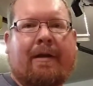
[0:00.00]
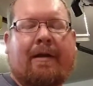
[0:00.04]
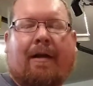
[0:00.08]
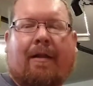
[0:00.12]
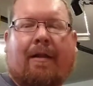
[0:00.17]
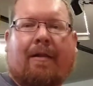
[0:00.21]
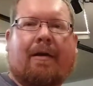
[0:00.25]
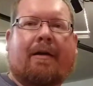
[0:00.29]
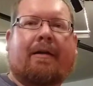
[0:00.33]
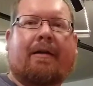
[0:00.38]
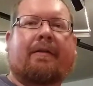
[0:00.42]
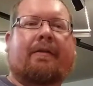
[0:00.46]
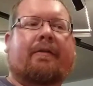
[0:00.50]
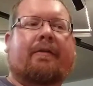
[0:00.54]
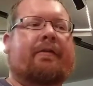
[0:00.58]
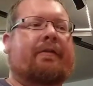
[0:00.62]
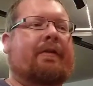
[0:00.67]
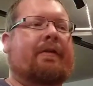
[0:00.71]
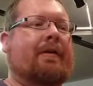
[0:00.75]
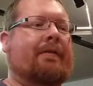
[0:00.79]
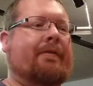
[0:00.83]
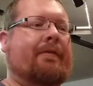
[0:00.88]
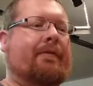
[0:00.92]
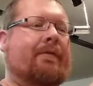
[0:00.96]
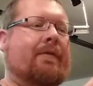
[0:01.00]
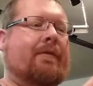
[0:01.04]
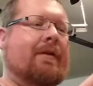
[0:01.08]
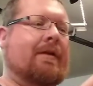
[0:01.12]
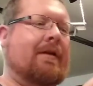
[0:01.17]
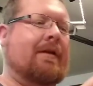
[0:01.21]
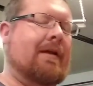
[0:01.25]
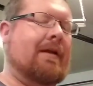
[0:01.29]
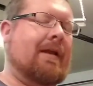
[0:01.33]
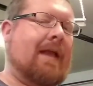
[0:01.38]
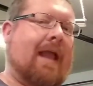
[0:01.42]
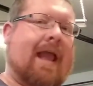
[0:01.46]
A lot of this stuff
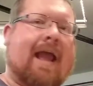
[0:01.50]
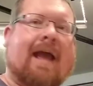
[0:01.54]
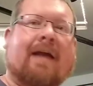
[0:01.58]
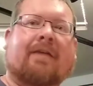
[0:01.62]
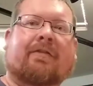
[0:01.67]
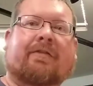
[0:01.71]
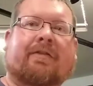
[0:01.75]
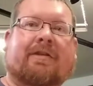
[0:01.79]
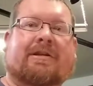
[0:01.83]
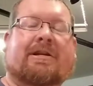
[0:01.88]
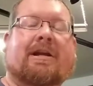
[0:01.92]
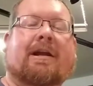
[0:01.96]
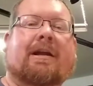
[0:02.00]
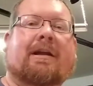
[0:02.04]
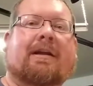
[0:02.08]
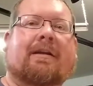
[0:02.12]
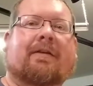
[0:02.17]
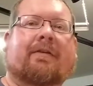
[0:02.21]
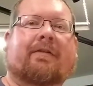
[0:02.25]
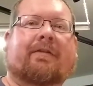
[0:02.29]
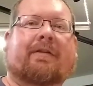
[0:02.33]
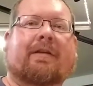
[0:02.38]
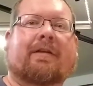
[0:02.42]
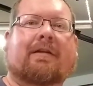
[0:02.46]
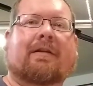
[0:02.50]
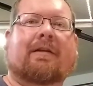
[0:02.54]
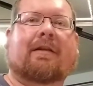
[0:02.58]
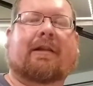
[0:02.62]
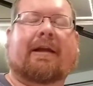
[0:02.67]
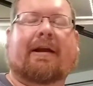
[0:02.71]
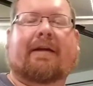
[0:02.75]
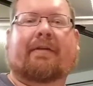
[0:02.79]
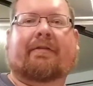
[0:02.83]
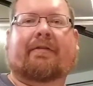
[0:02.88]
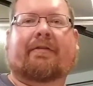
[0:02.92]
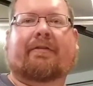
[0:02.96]
has changed in the
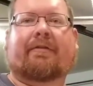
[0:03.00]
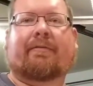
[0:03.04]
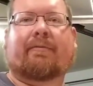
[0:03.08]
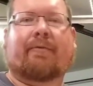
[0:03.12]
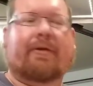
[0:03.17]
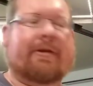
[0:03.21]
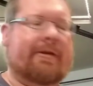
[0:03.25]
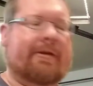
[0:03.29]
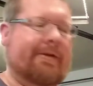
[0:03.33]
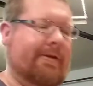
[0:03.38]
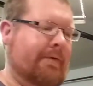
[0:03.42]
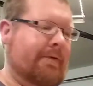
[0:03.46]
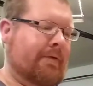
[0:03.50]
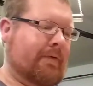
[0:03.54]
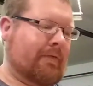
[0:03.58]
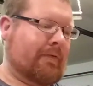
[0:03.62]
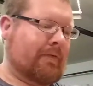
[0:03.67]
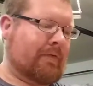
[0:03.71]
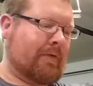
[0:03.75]
last 20 years.